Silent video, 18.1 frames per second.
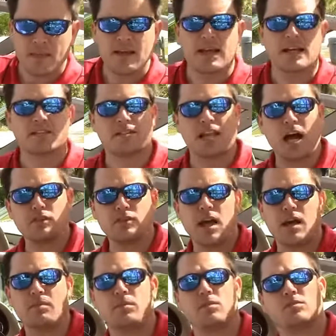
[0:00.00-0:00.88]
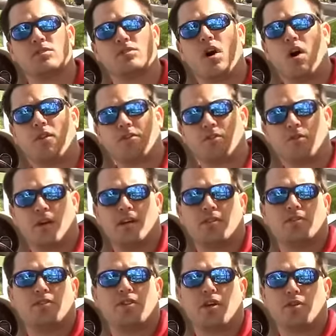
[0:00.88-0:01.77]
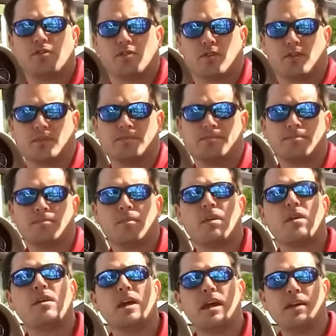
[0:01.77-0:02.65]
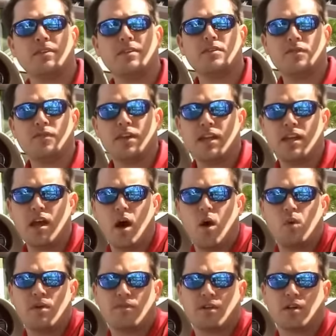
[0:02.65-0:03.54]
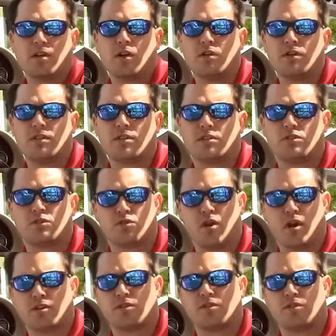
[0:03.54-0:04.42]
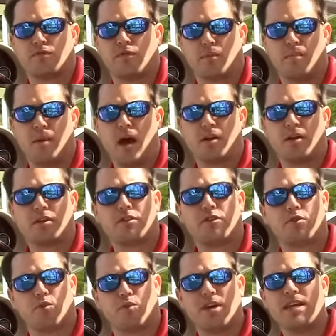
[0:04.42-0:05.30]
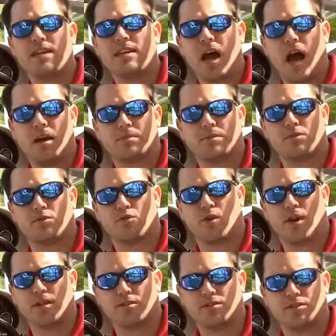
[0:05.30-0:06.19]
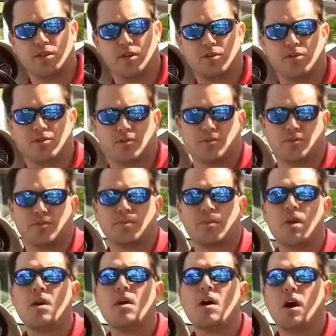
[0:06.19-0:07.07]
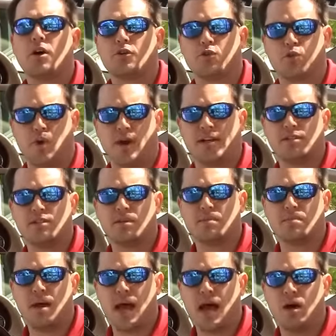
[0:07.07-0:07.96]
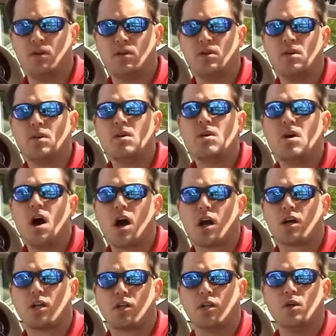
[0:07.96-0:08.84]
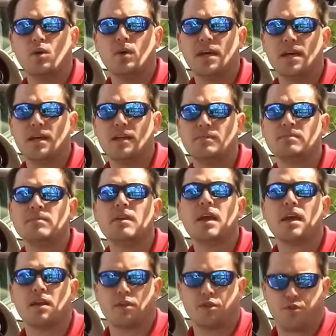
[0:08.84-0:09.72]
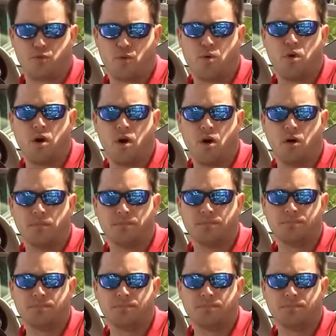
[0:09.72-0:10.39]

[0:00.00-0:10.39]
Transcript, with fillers: it's now time to install the transducer. In this video, we've included instructions for mounting three types of transducers, a transom mount, a glue-in, and a through-hole.